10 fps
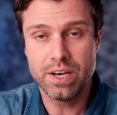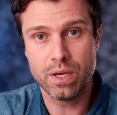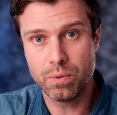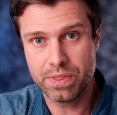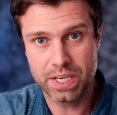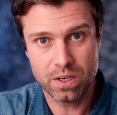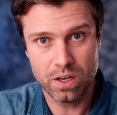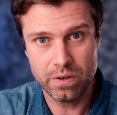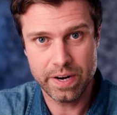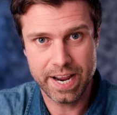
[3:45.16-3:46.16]
Now with the
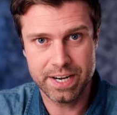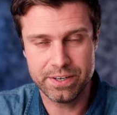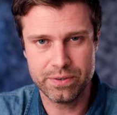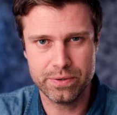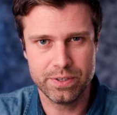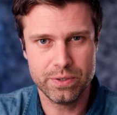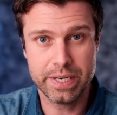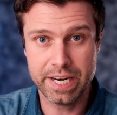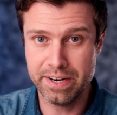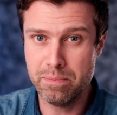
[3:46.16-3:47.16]
color editor, you
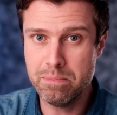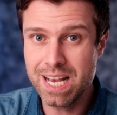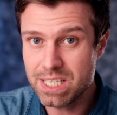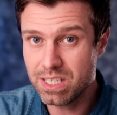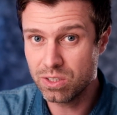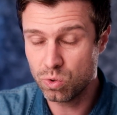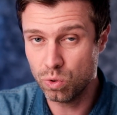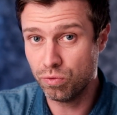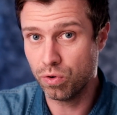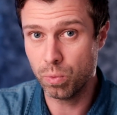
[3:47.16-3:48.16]
get an amazing
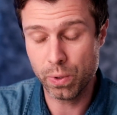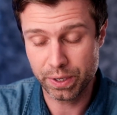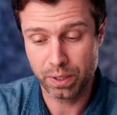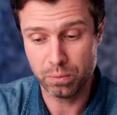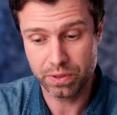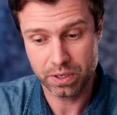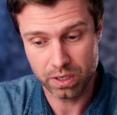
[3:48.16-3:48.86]
tool for working with